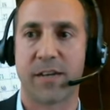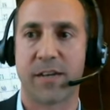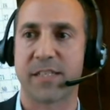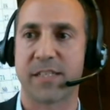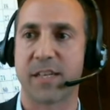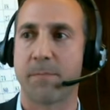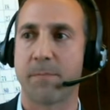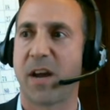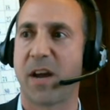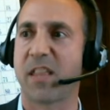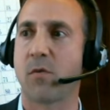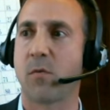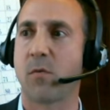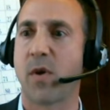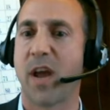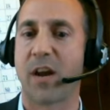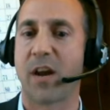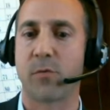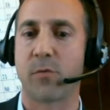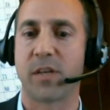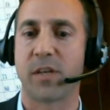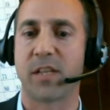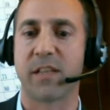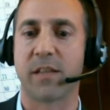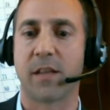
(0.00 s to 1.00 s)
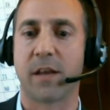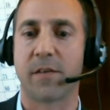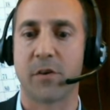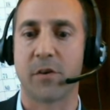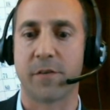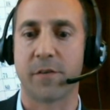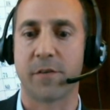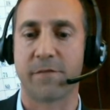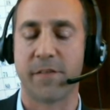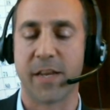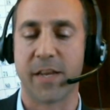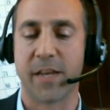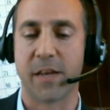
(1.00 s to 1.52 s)
And he said, "By the way, I really love
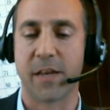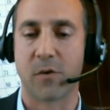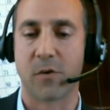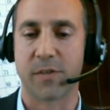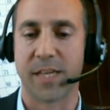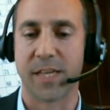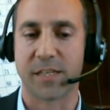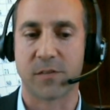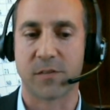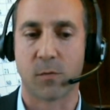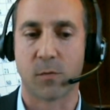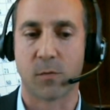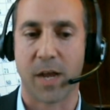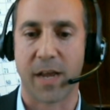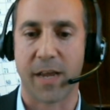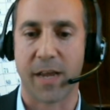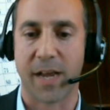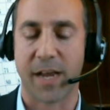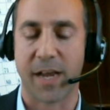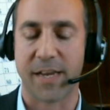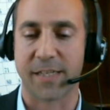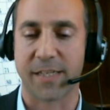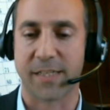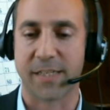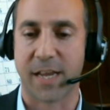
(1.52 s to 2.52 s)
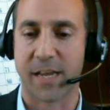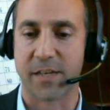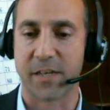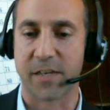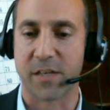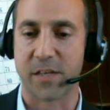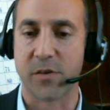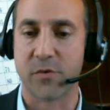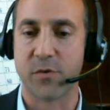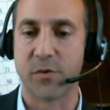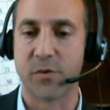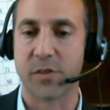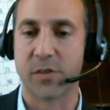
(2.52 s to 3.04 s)
your videos. That's why I decided to
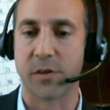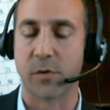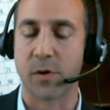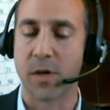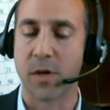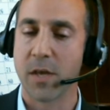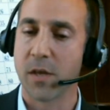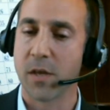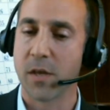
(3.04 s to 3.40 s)
use you."